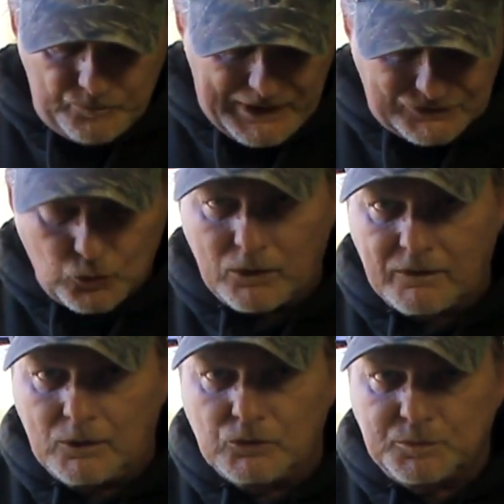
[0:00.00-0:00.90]
that's where
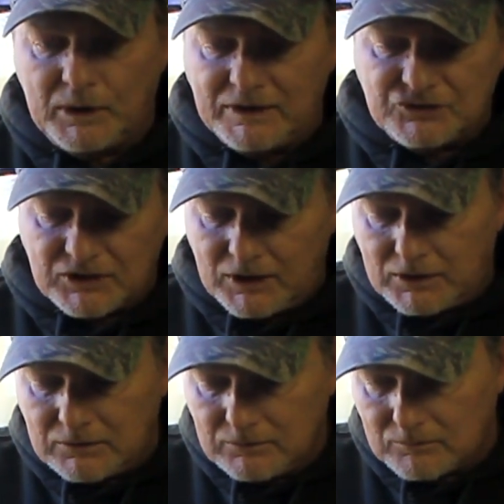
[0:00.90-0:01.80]
it was placed
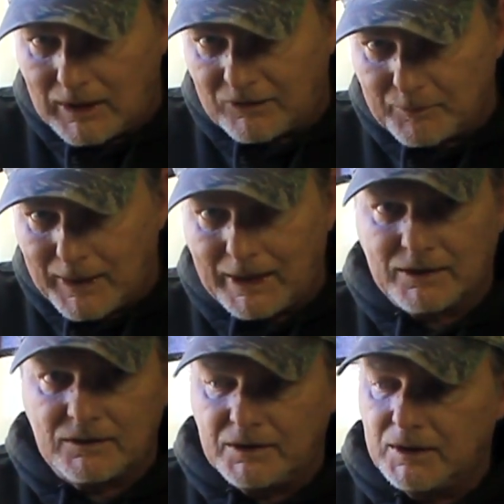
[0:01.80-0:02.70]
in
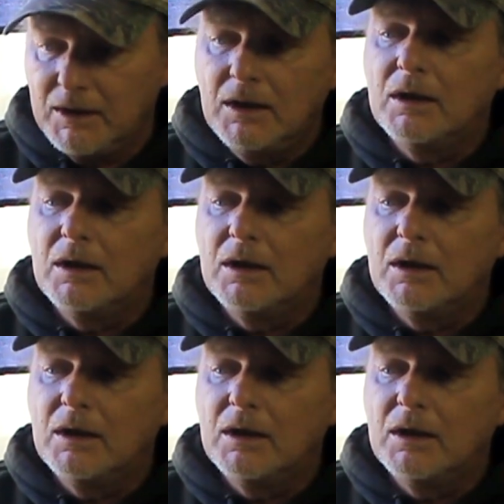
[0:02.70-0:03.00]
mathematically.